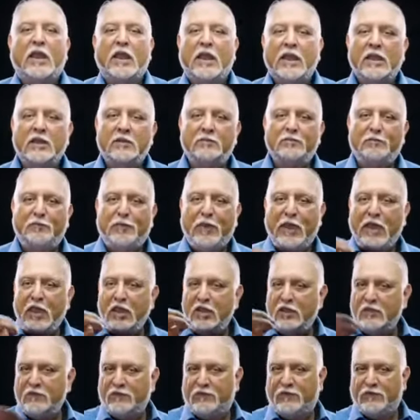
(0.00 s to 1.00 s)
In
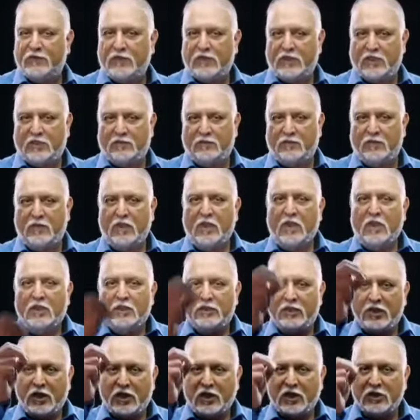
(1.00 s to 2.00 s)
paying for them,
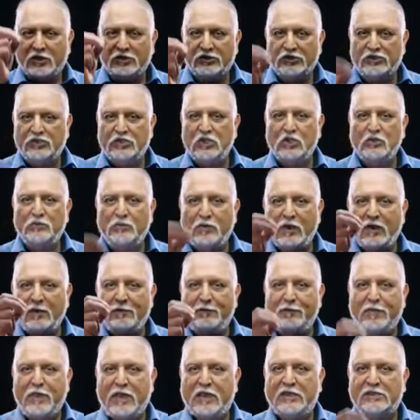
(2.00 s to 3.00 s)
the consumer
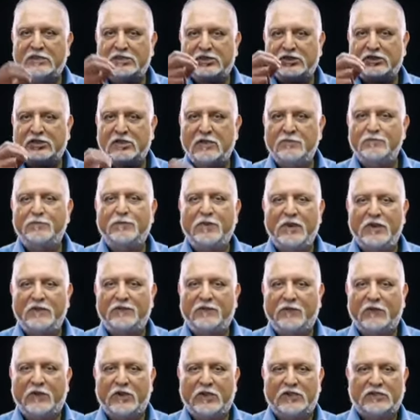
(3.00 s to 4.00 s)
pays simply
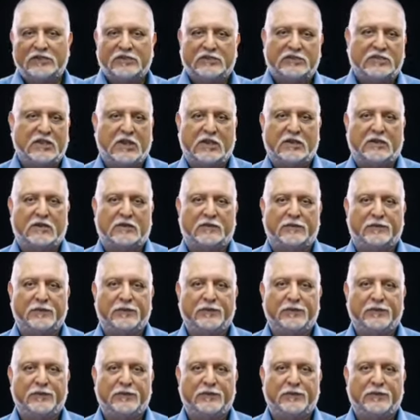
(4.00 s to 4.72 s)
for his sin.